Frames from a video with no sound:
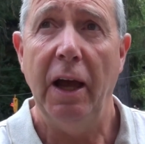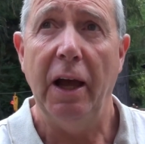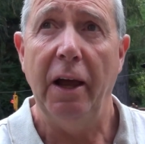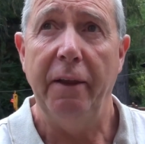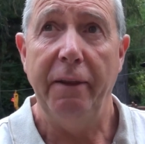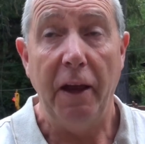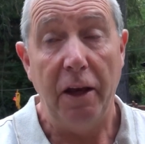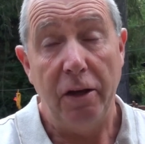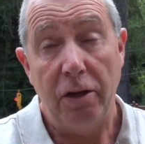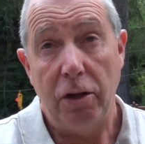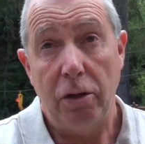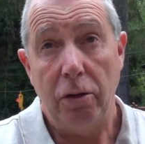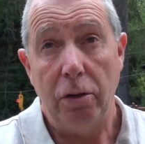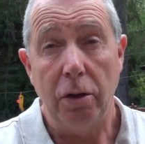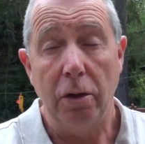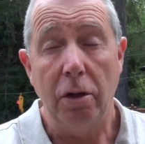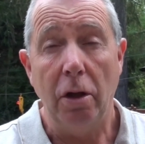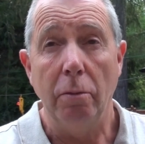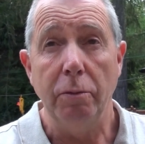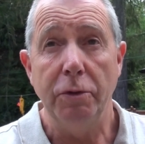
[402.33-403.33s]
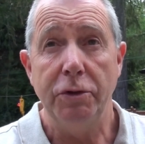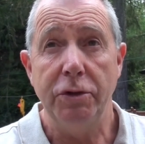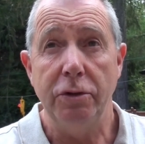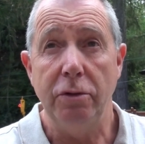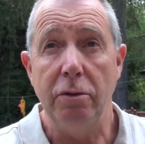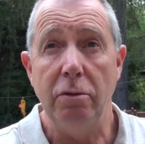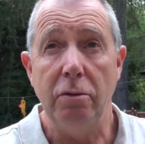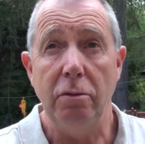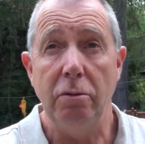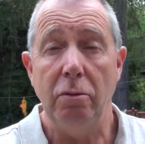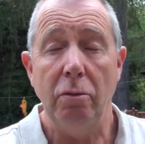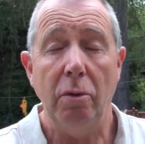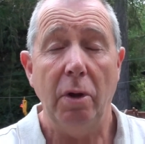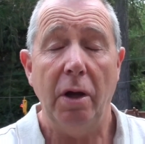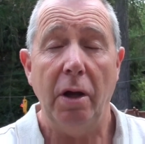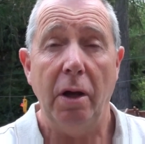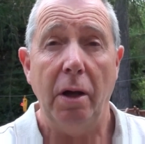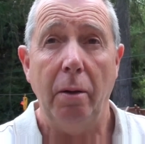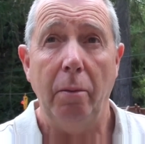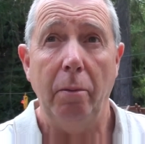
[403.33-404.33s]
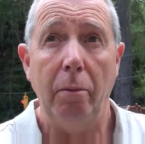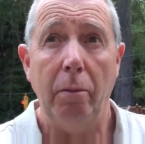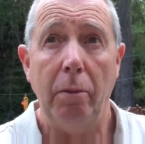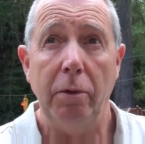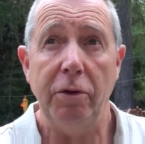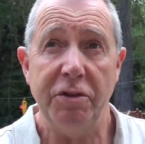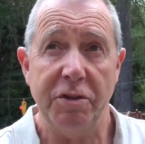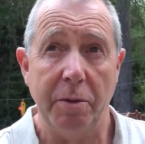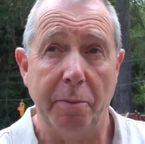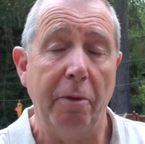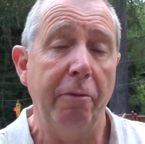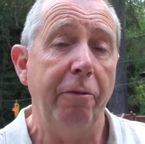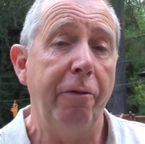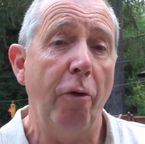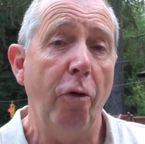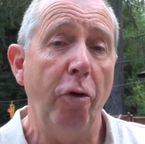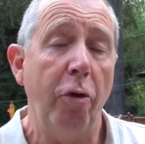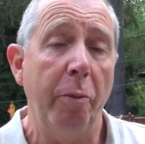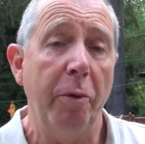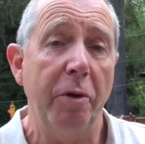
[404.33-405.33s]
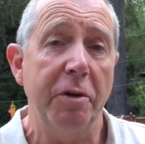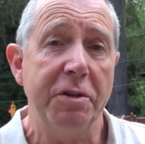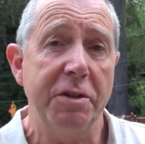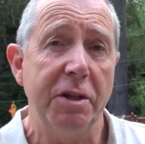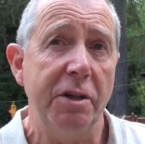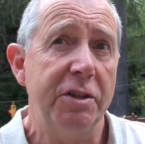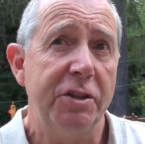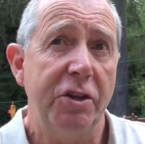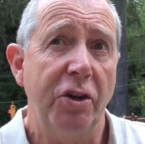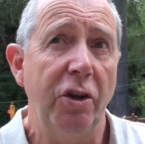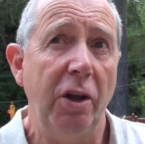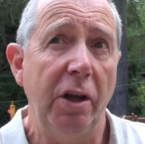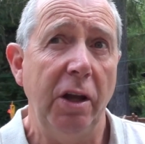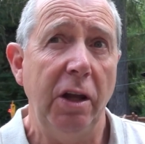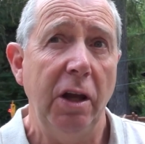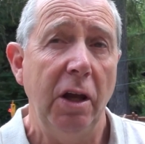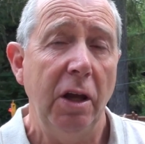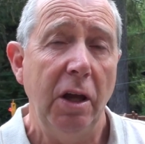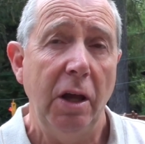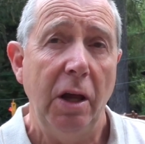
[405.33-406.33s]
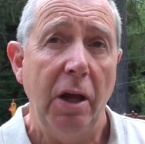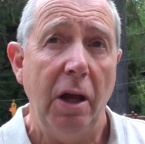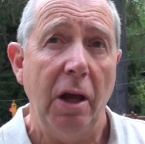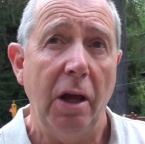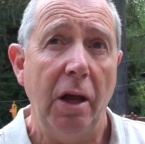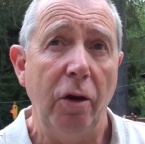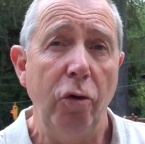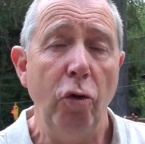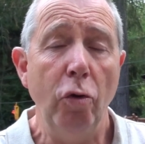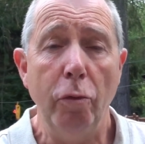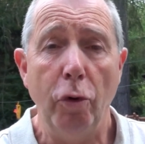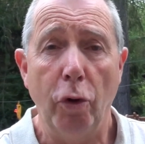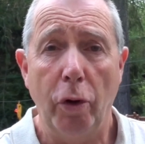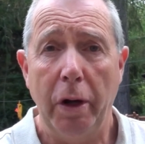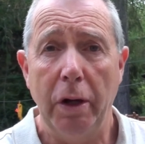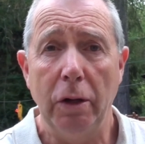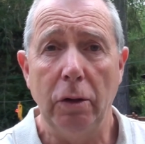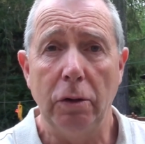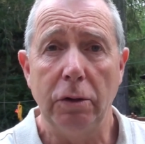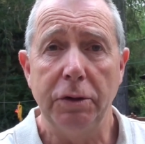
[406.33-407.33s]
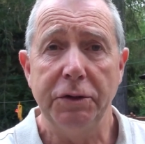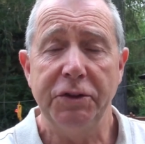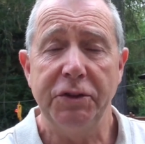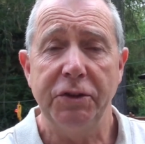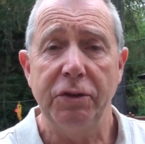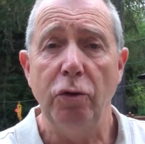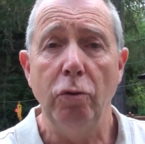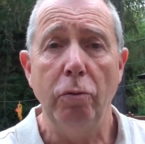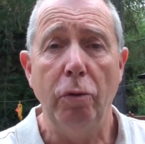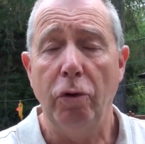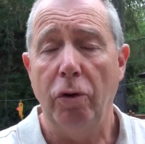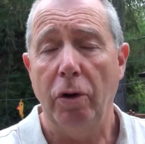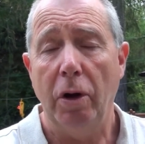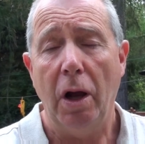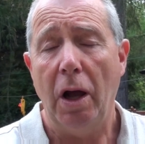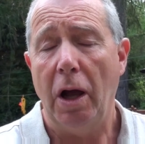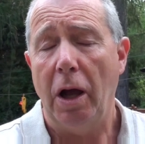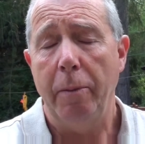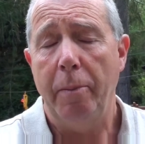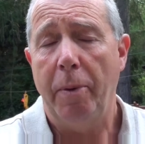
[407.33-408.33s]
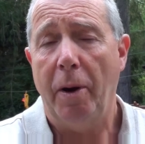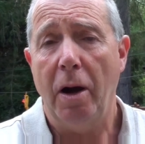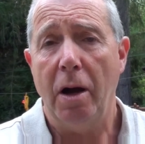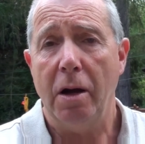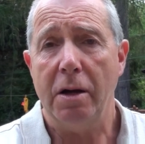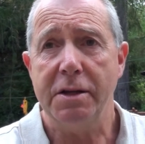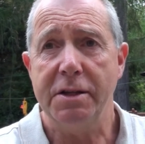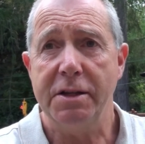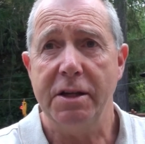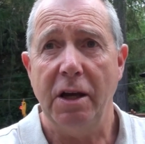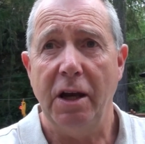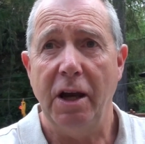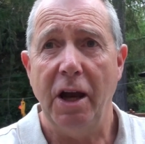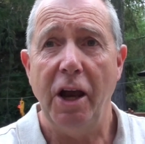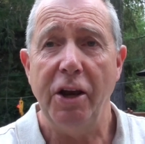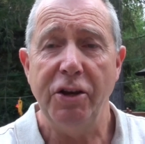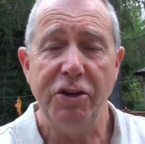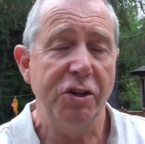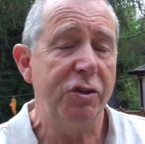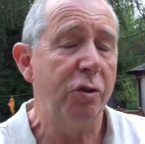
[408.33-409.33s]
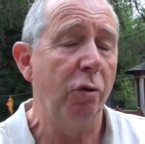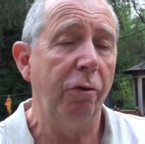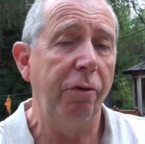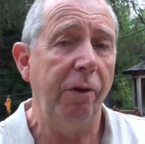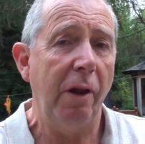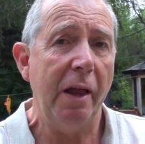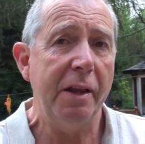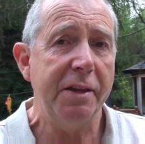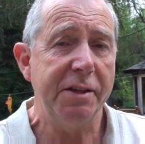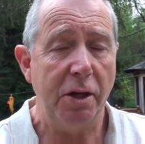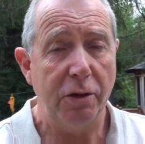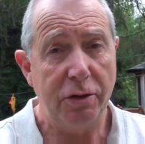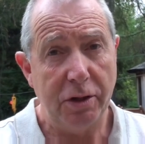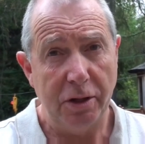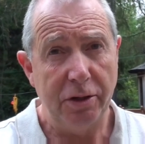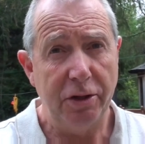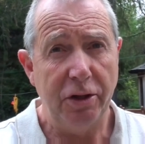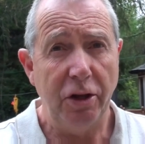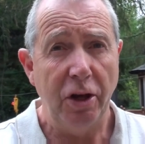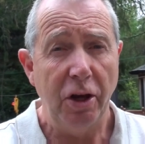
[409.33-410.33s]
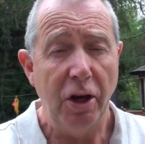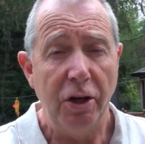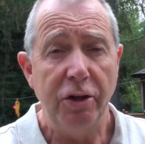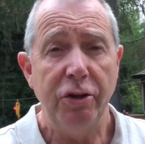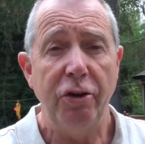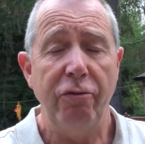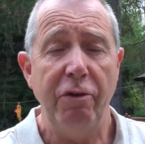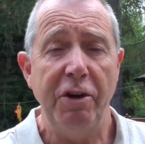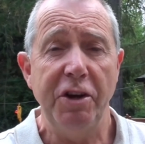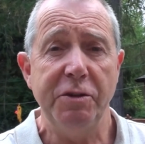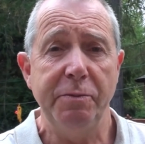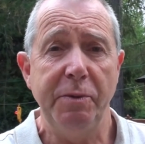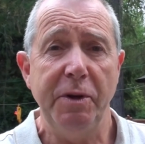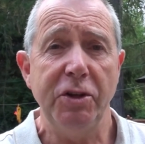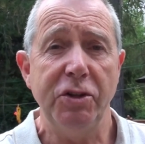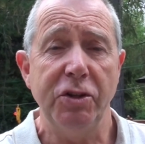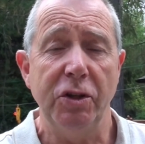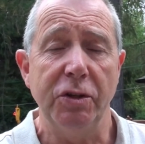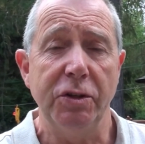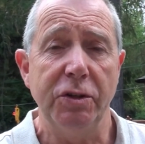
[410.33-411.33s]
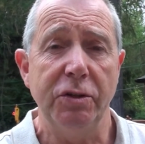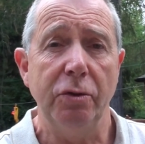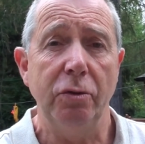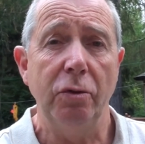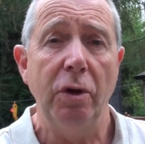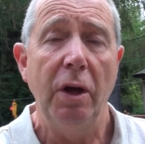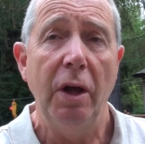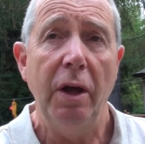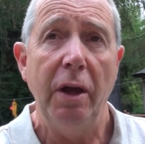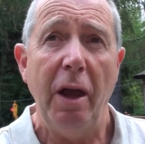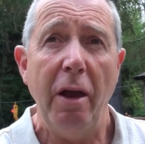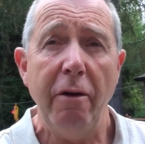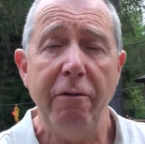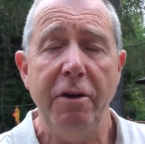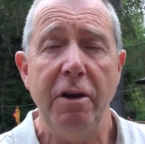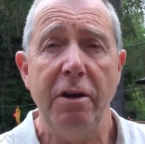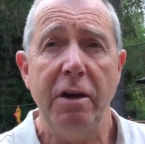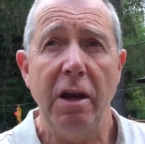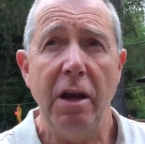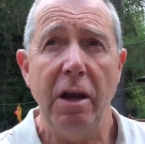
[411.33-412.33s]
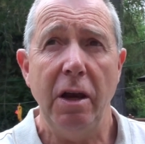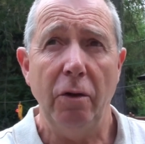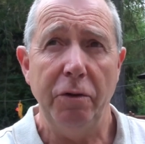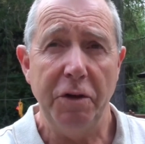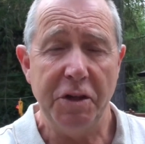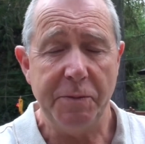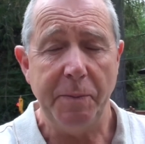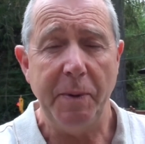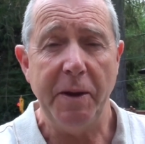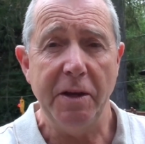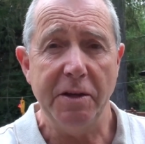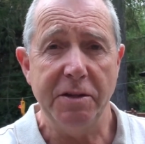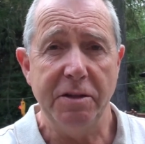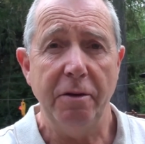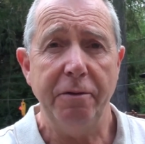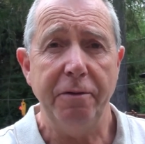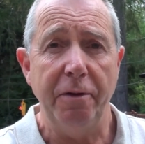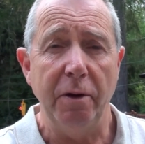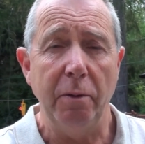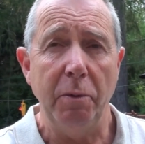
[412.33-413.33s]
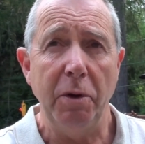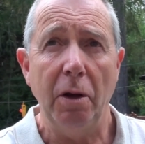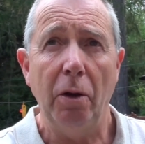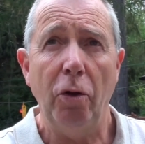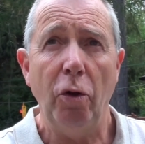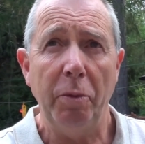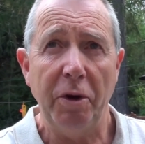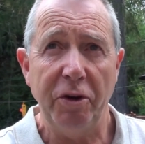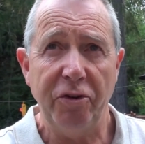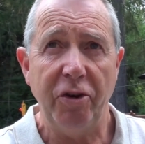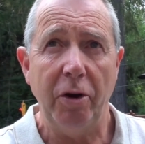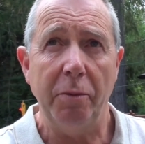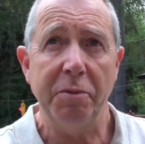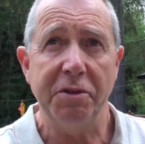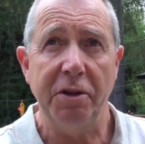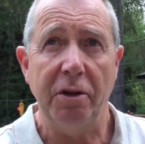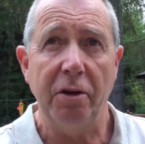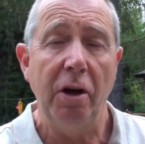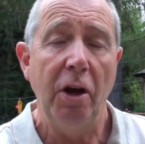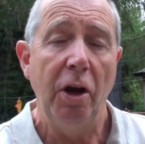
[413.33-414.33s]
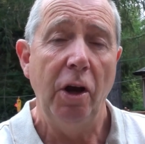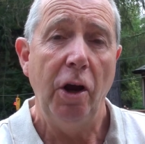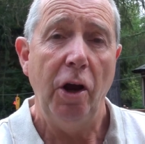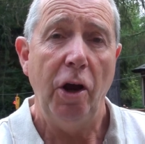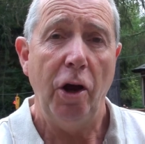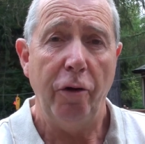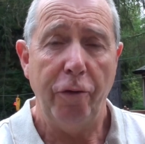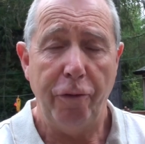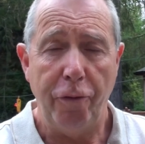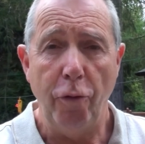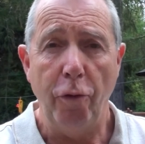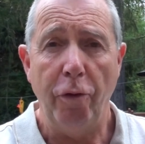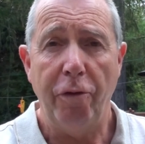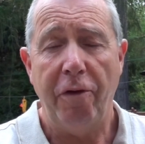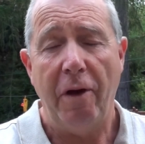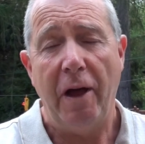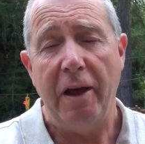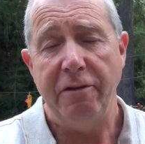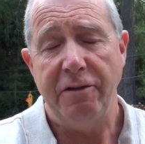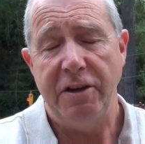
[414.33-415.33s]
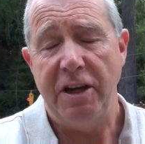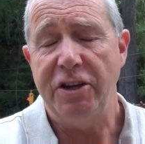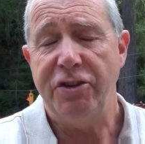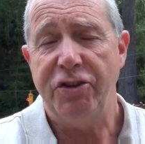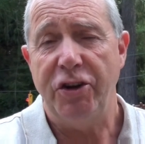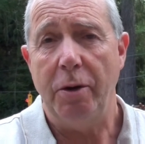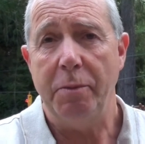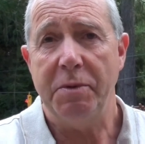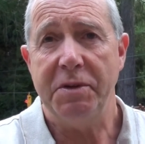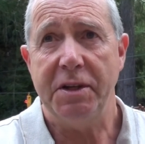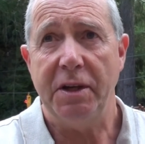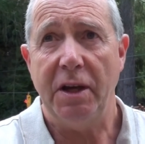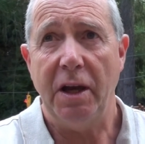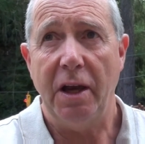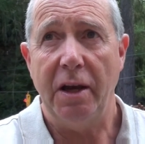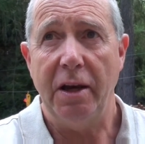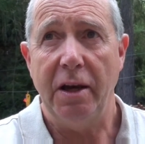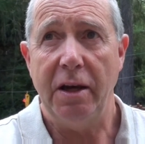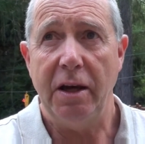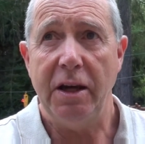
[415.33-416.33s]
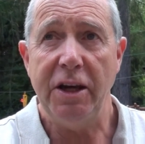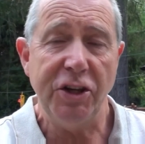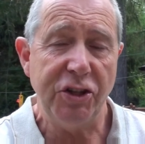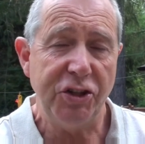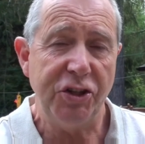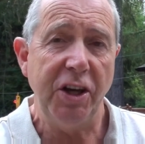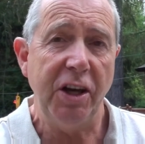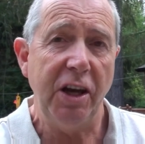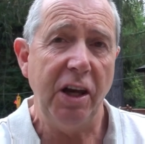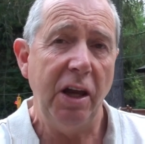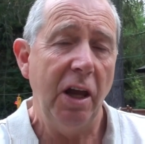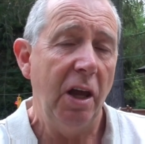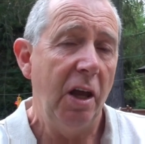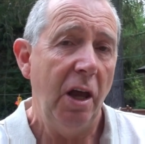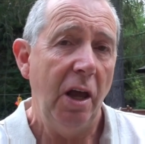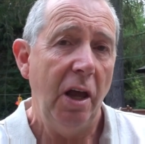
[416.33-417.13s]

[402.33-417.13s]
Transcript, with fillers: And then you, you come to um, just above Fochabers, and suddenly uh, no more hills, no more high parts. it just all flattens out into to raised beaches. So every day on the Spey is different. I mean, a lot of my trips are, are four or five day trips, and each day